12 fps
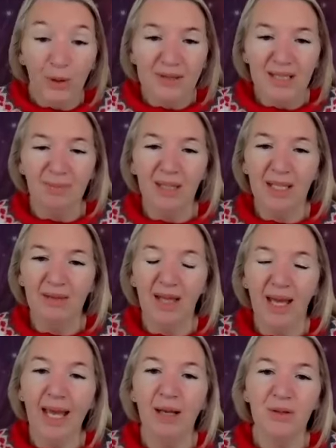move something in
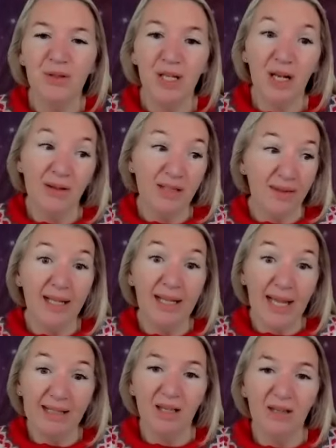the house you know so they
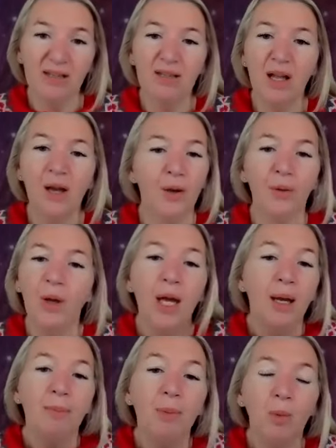let us know
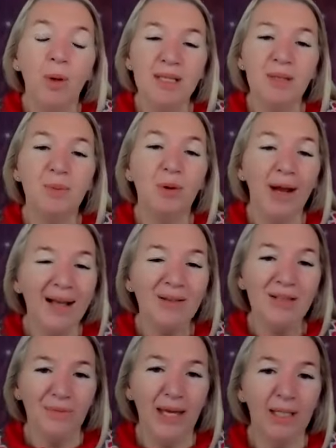but once we're
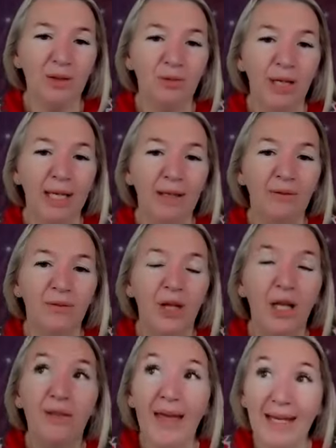out of that grief
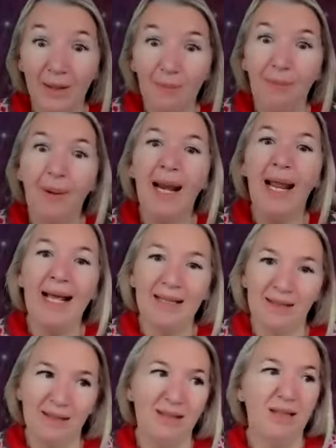they can
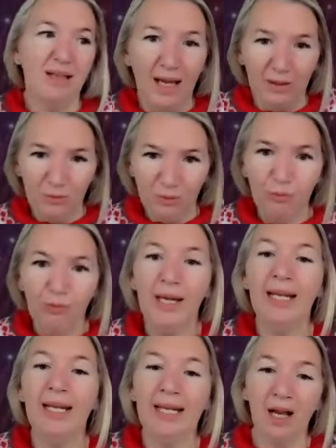blend and
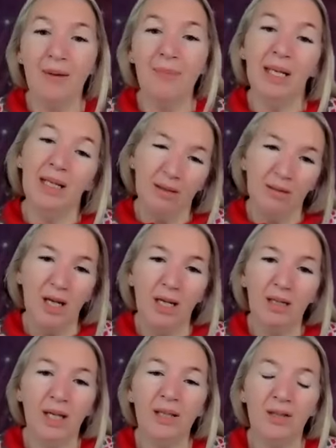really come in and
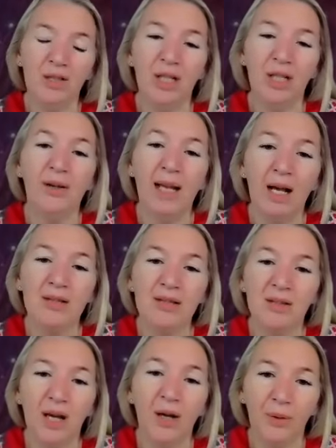and, and you know let
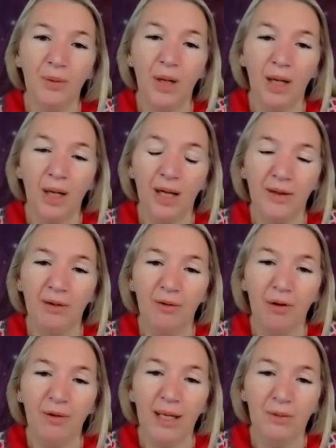us know uh,
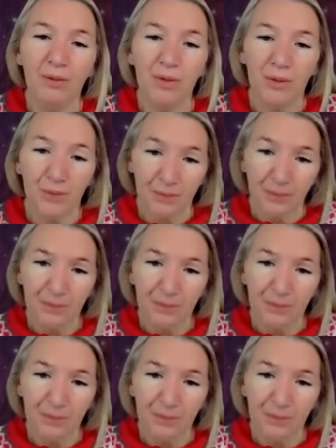they're around